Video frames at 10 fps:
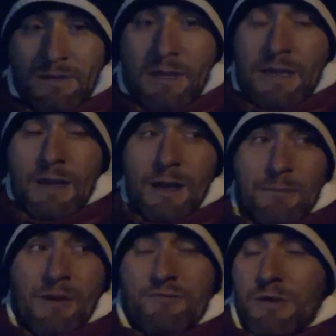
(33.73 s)
okay? I
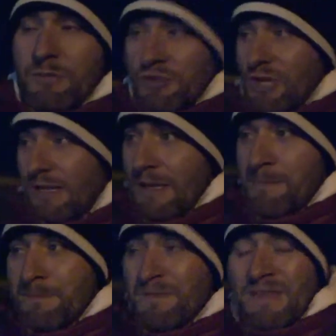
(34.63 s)
really appreciate
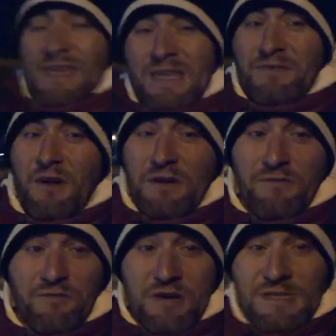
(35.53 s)
that. It's
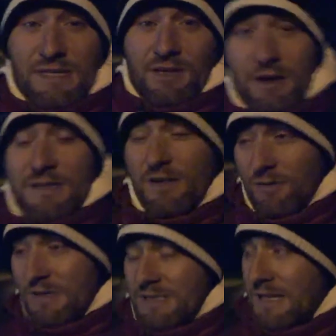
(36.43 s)
fucking freezing, guys.
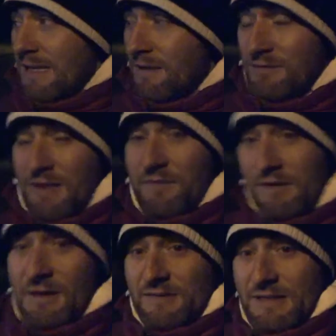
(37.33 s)
Honestly, I'm
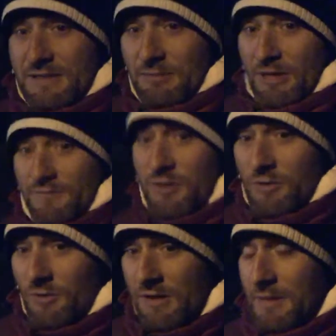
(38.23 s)
definitely going to have to get some gloves
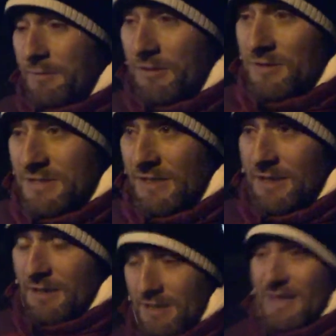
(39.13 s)
going on here because
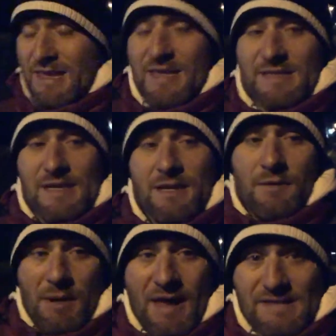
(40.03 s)

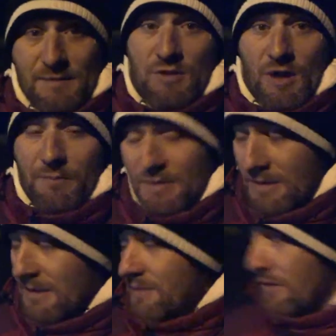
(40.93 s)
my hands are numb.
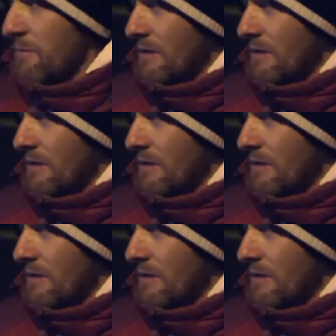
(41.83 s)
I've only